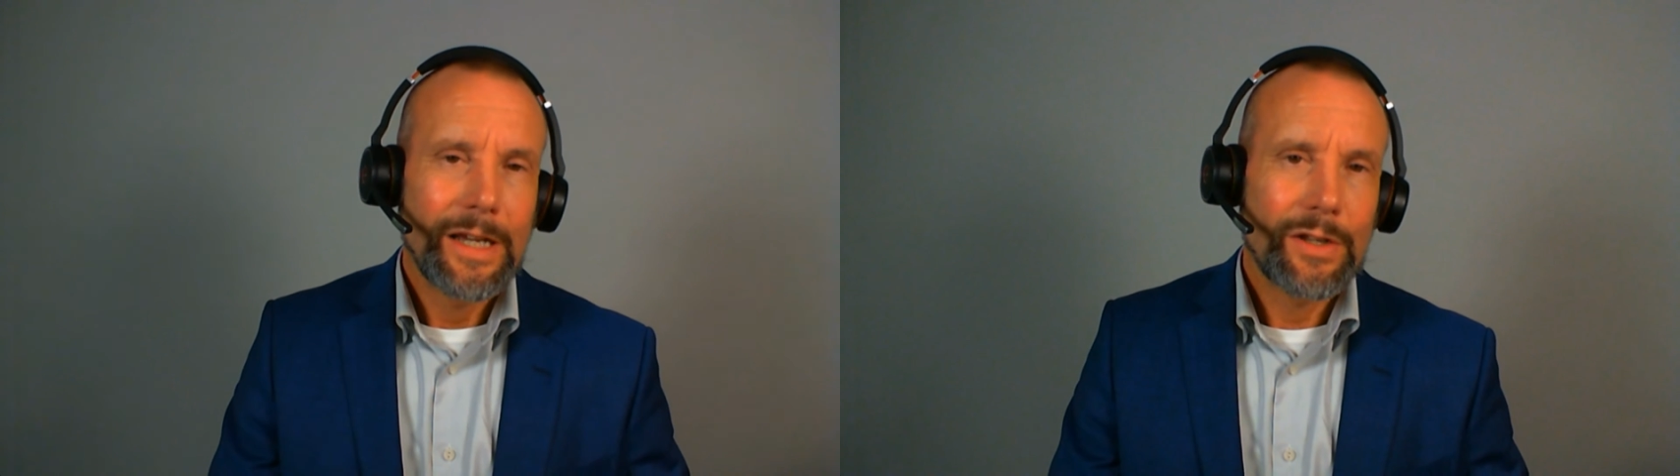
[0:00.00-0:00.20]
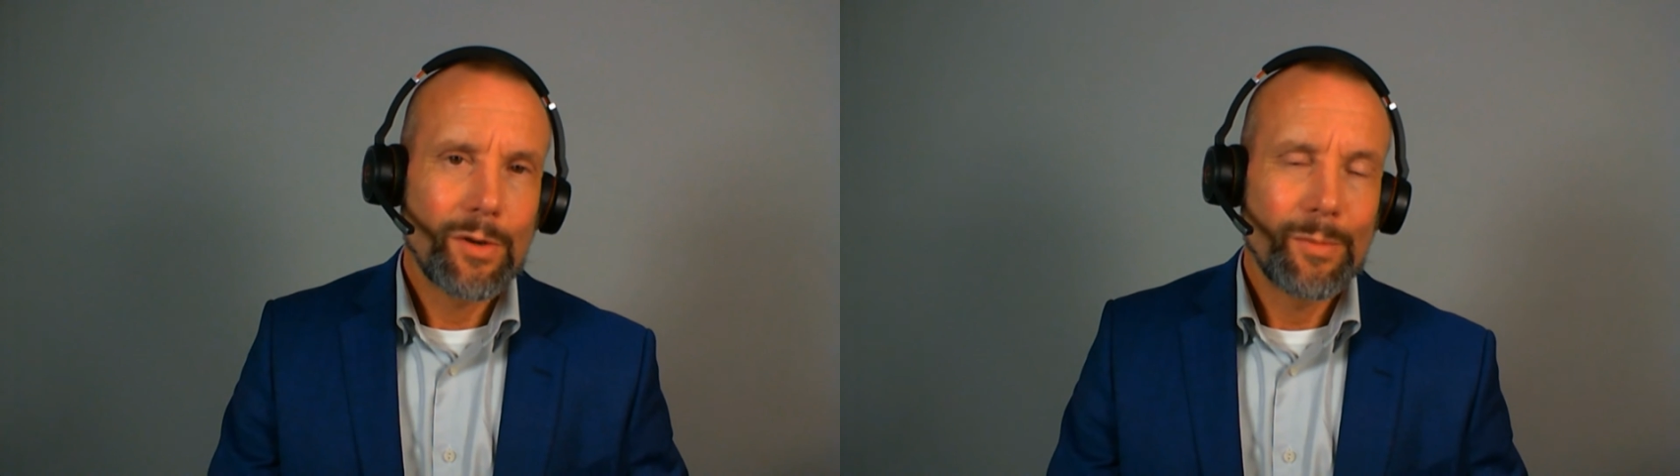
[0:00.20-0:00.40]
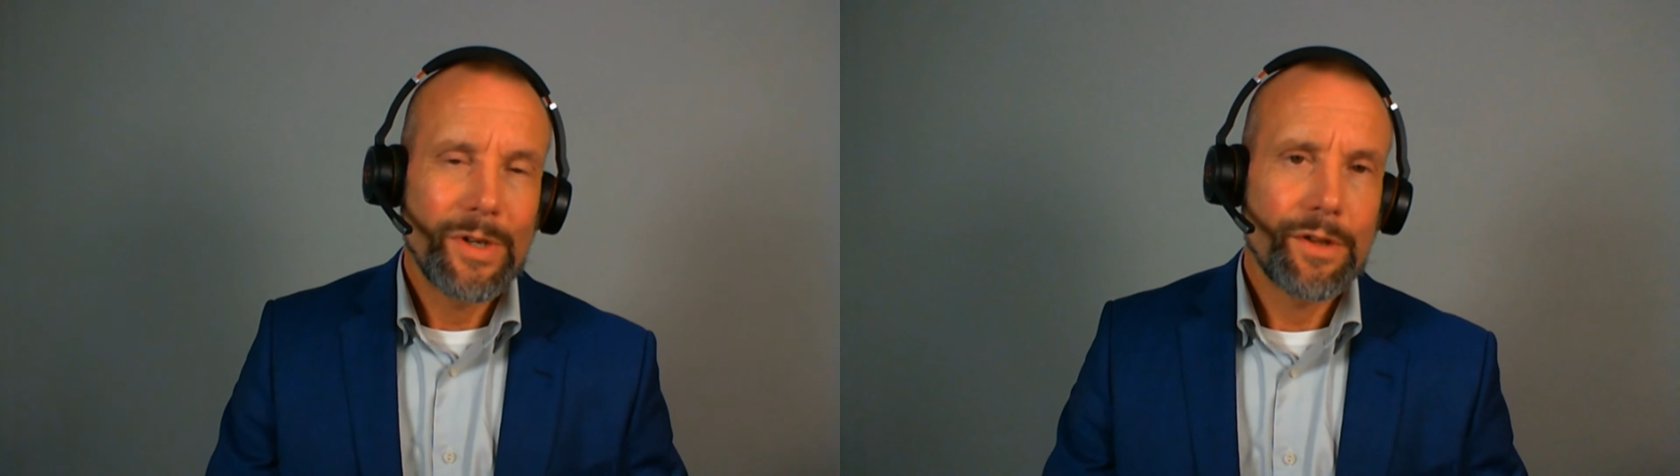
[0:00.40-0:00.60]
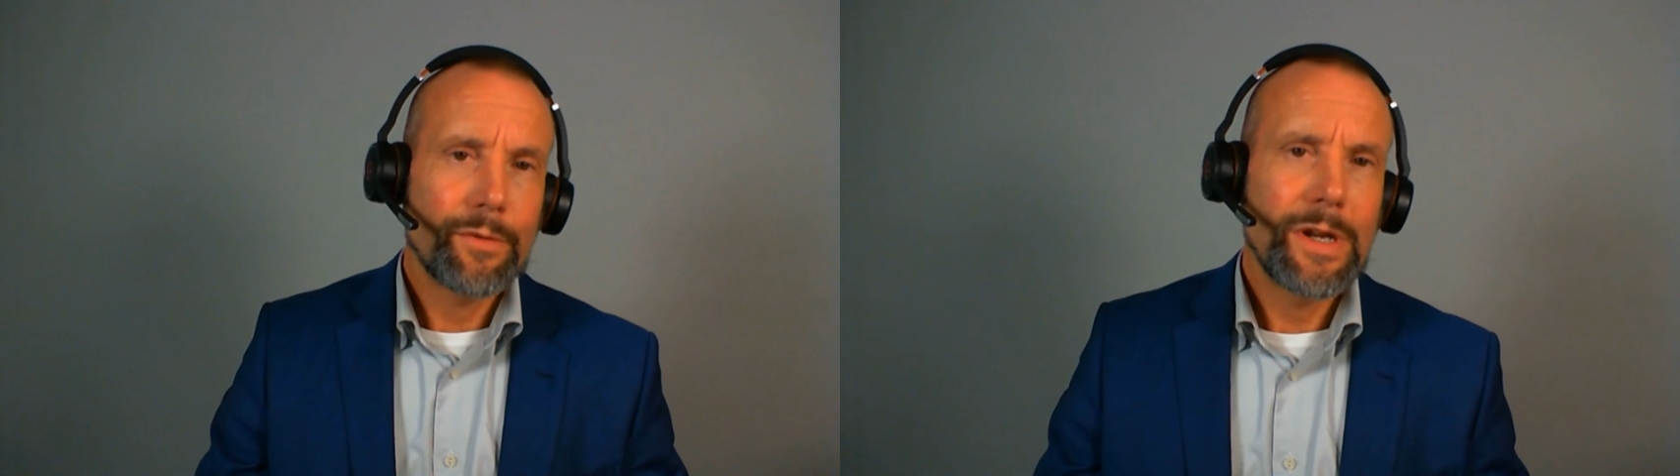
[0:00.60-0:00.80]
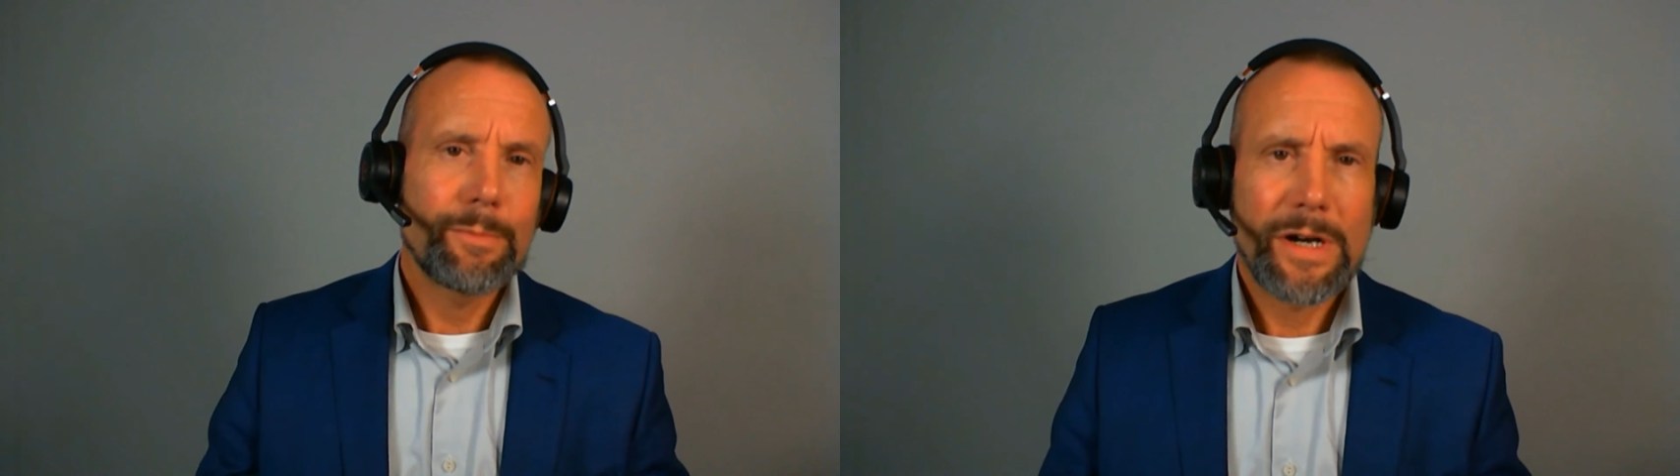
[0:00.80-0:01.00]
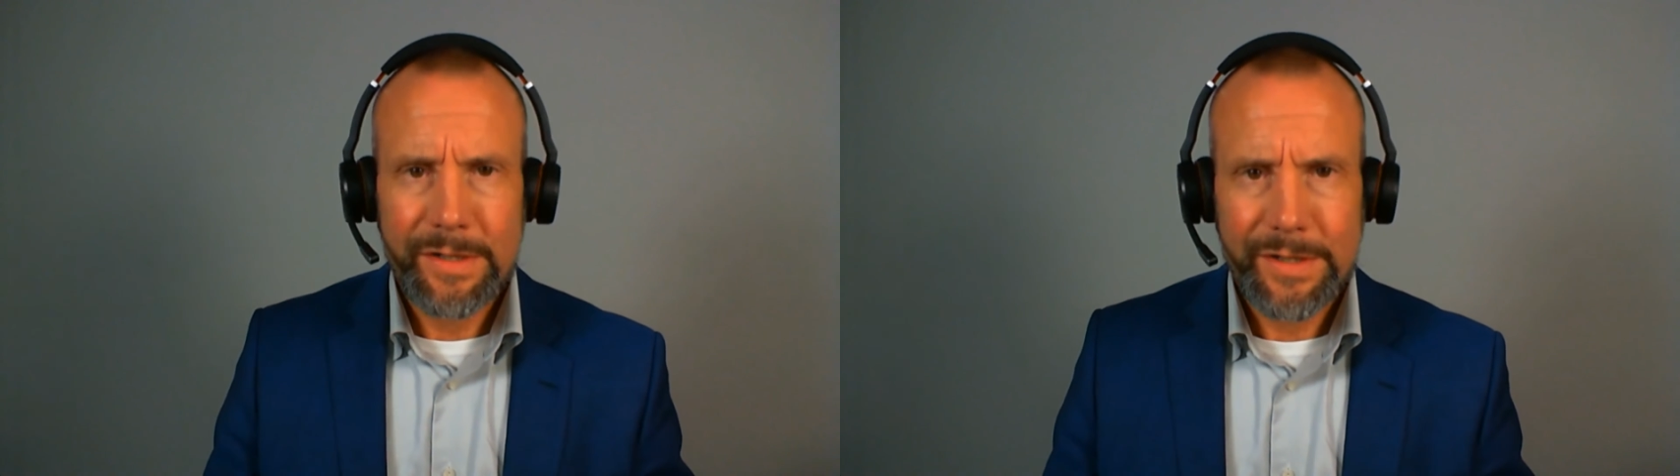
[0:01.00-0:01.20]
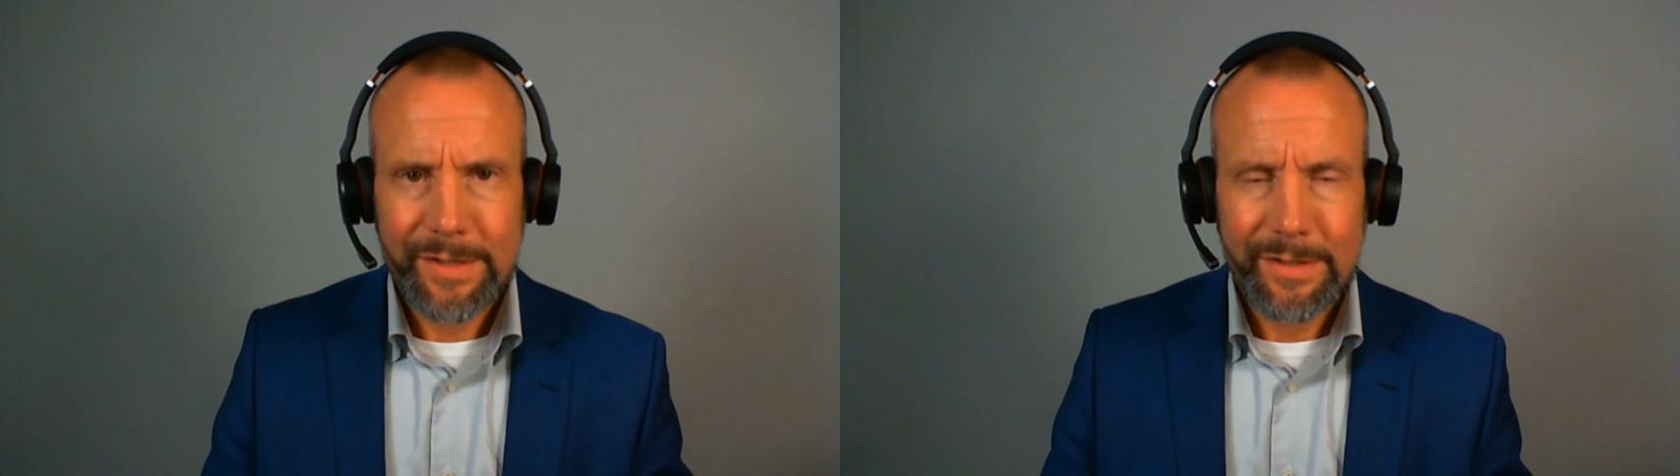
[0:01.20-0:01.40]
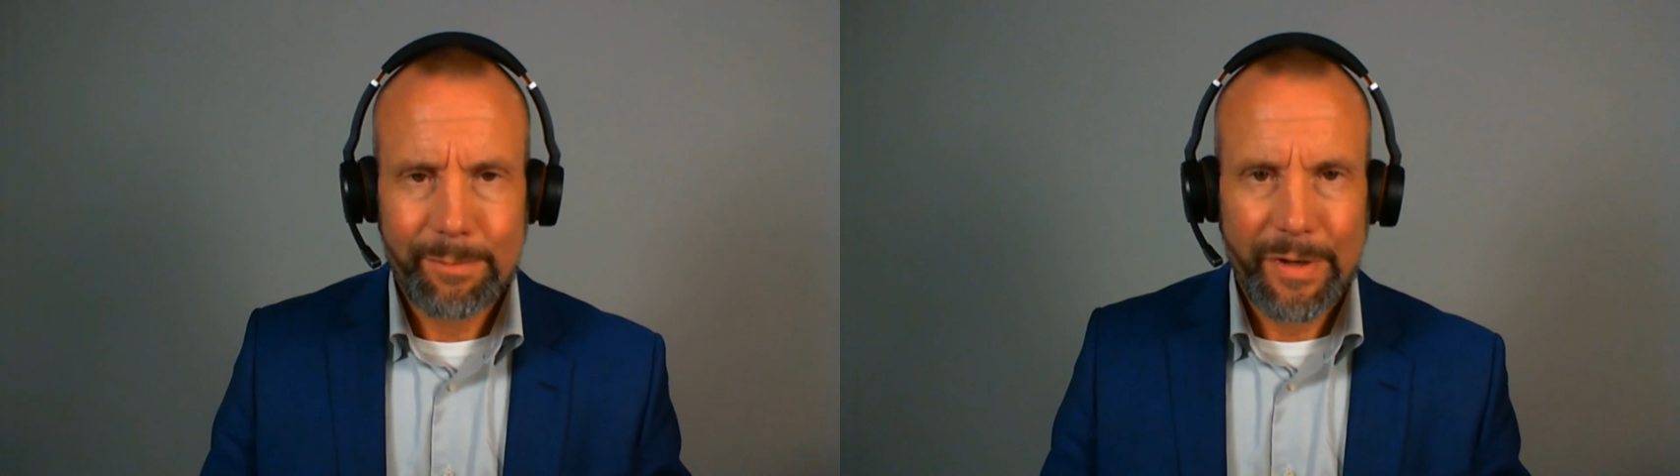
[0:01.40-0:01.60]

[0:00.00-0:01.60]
it could be 3 months